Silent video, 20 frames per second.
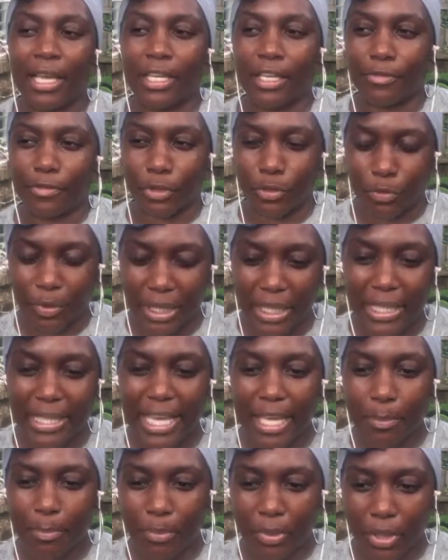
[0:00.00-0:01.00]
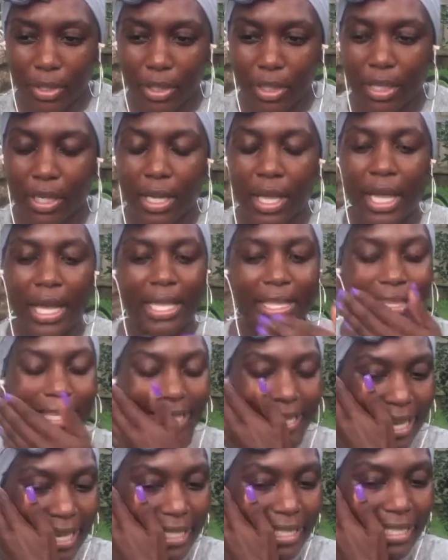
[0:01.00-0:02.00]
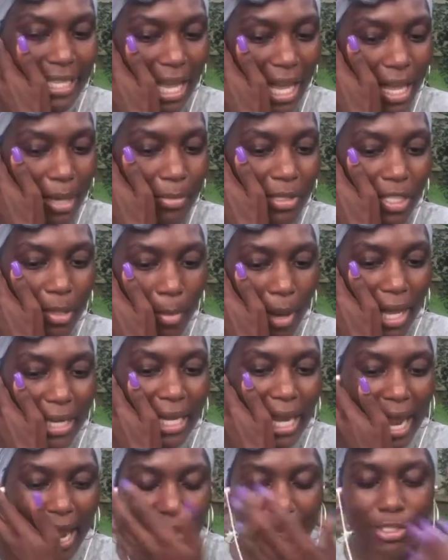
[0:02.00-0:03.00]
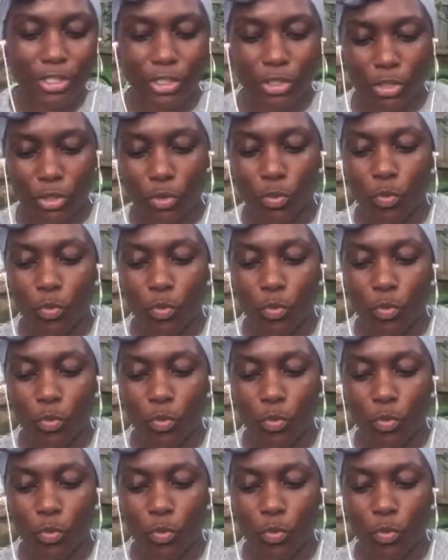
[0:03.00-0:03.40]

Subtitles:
If you read that book, the next time somebody asks you,